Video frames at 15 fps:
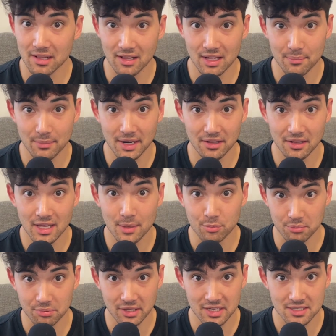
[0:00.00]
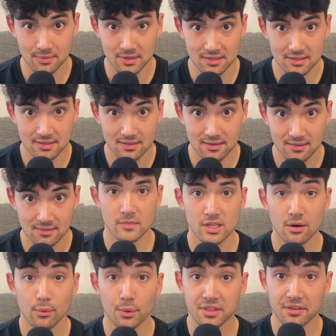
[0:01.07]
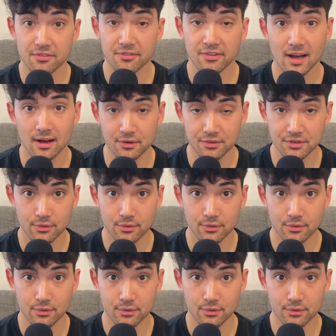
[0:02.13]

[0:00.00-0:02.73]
on metal hip replacements. What they found